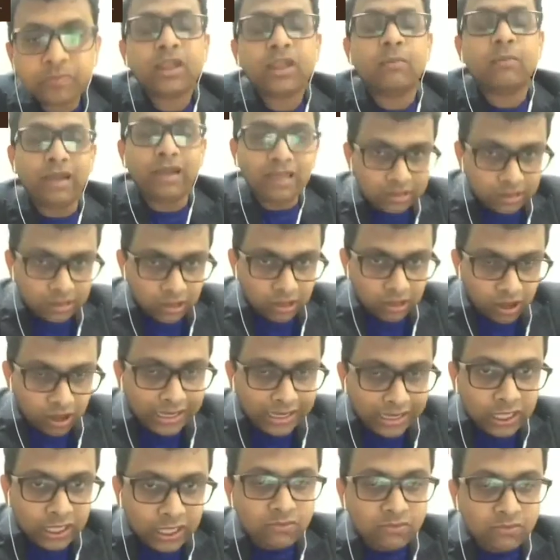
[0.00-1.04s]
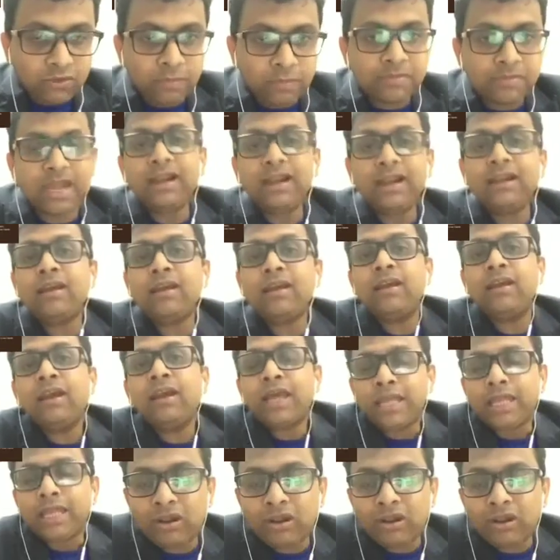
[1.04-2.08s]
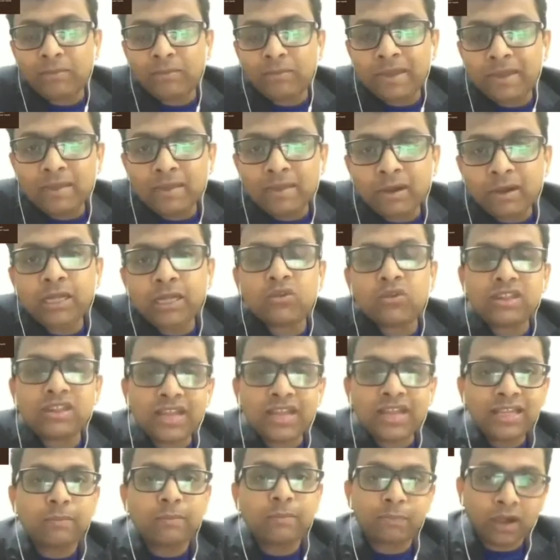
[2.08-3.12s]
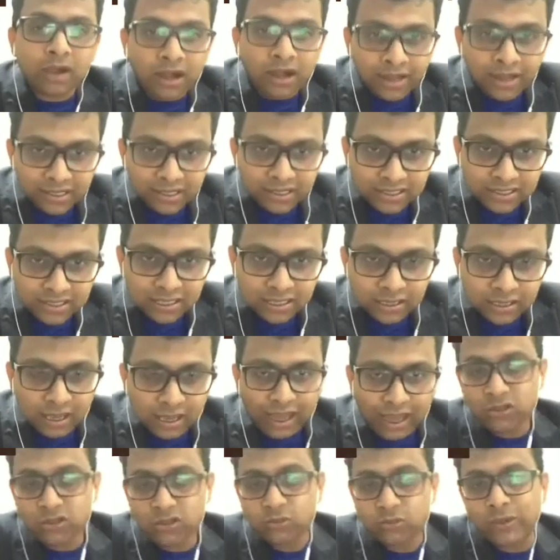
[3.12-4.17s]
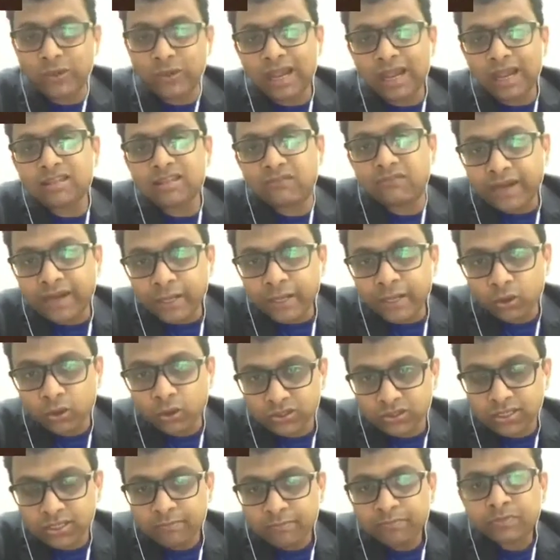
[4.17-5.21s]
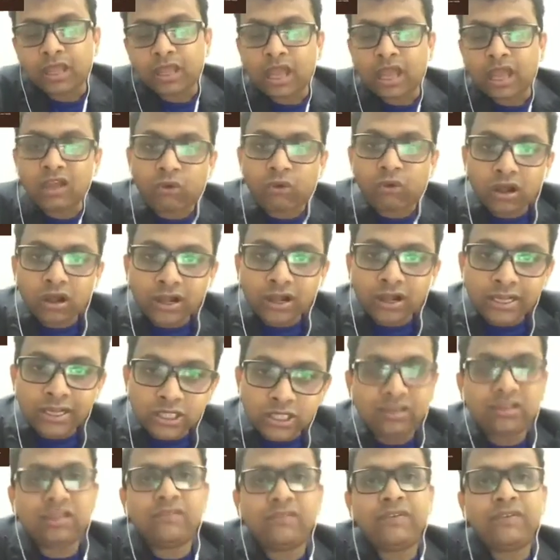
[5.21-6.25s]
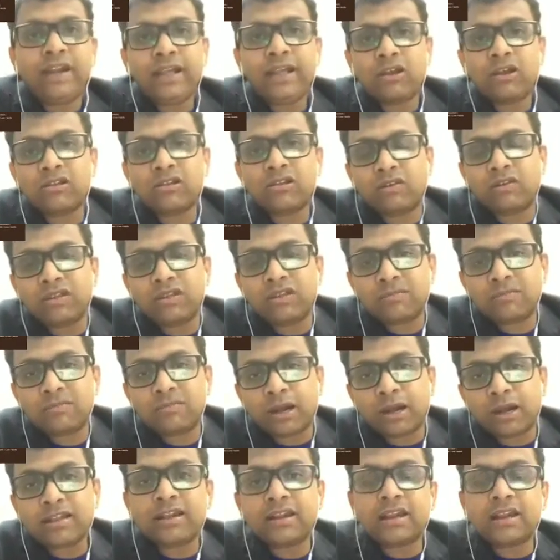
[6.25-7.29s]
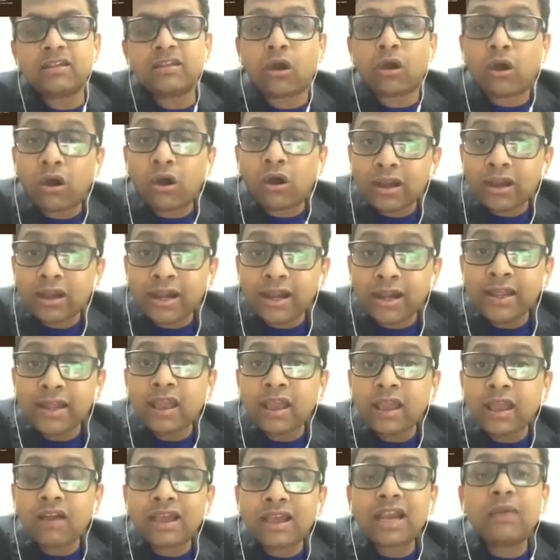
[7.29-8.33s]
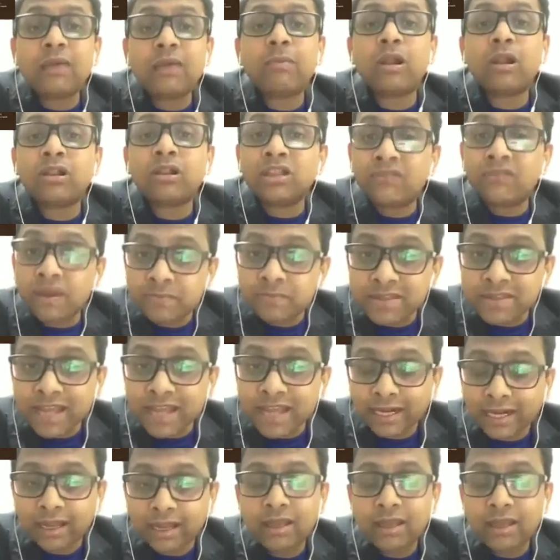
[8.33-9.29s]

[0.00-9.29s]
Please log into this website. You will be able to see the products as well as the videos. I have already shot the videos of these products. It is already available on the website.